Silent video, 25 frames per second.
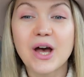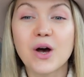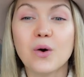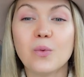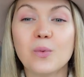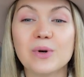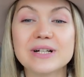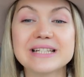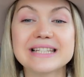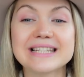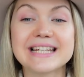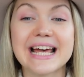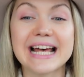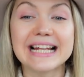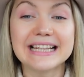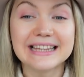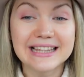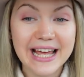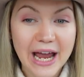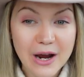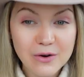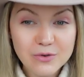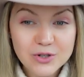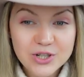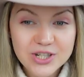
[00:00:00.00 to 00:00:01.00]
Once that
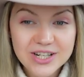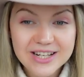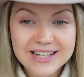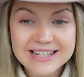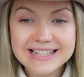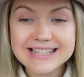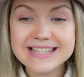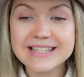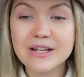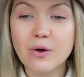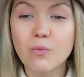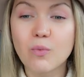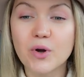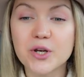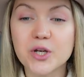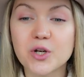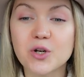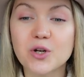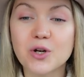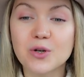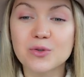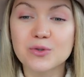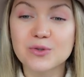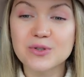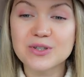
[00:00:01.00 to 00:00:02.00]
launches, what
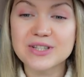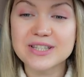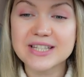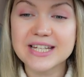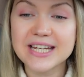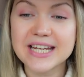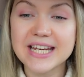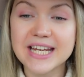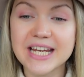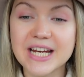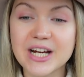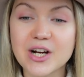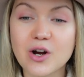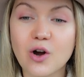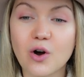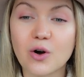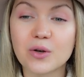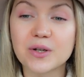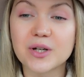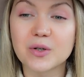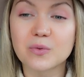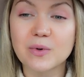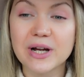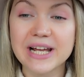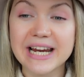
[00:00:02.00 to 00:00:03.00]
you're going to see here
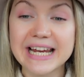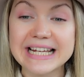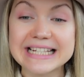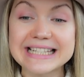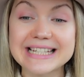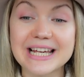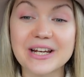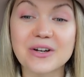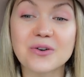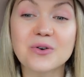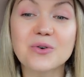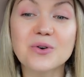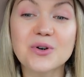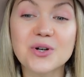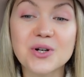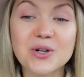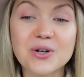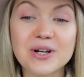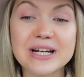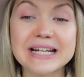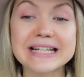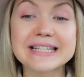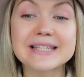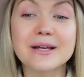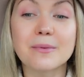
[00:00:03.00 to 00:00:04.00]
on the right-hand side
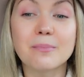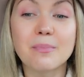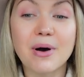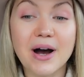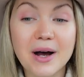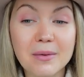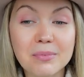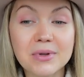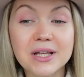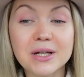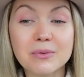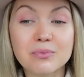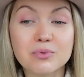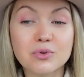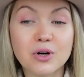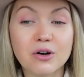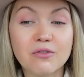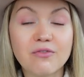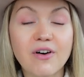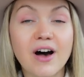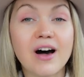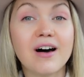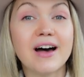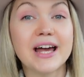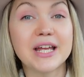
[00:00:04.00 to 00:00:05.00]
corner is public
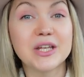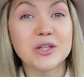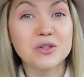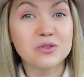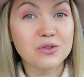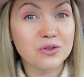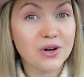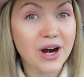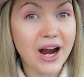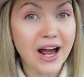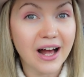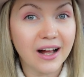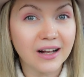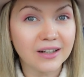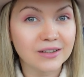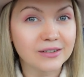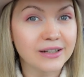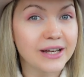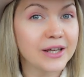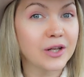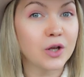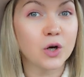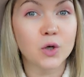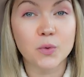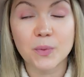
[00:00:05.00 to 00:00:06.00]
profile and
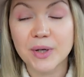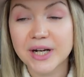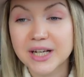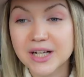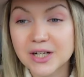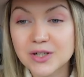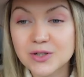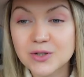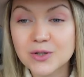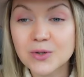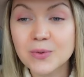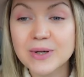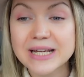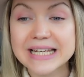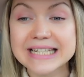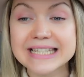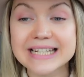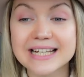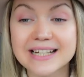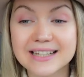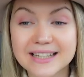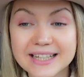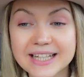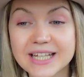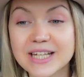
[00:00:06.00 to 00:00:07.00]
URL. And all we're gonna do
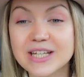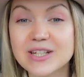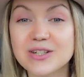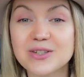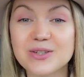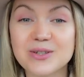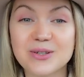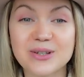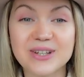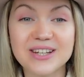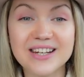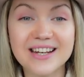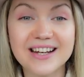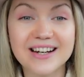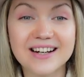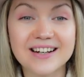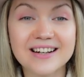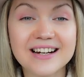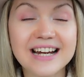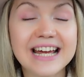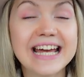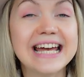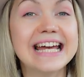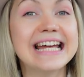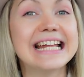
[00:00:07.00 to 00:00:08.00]
is click into
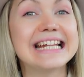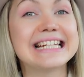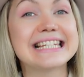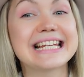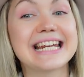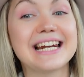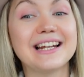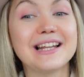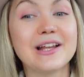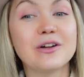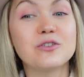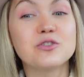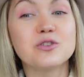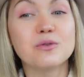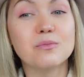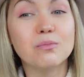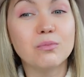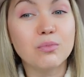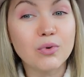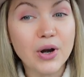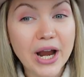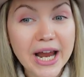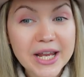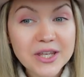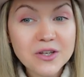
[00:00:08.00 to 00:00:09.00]
here. It's gonna launch a
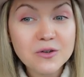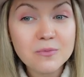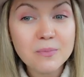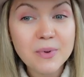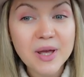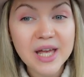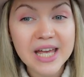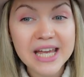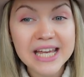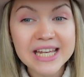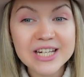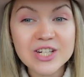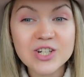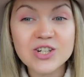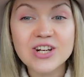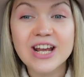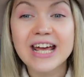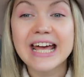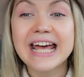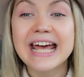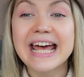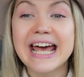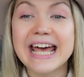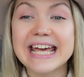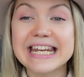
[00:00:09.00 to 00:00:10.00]
brand new page.
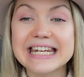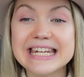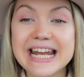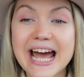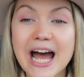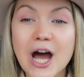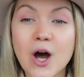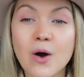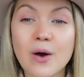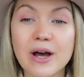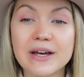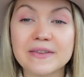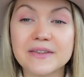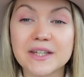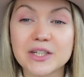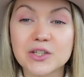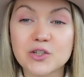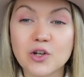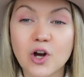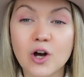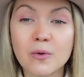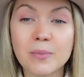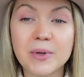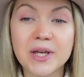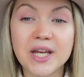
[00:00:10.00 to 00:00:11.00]
And now at the
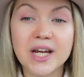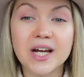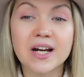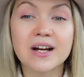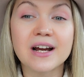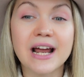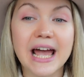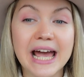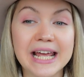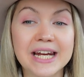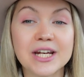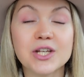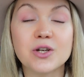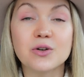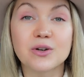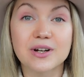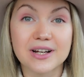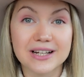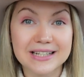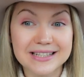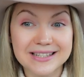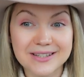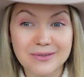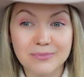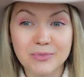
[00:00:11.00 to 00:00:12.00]
top here, edit your
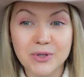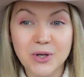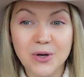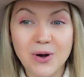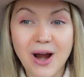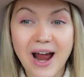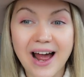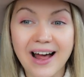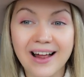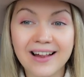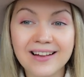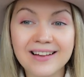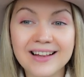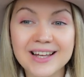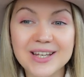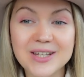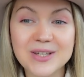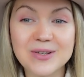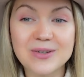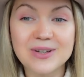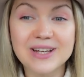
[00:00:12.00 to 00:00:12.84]
custom URL.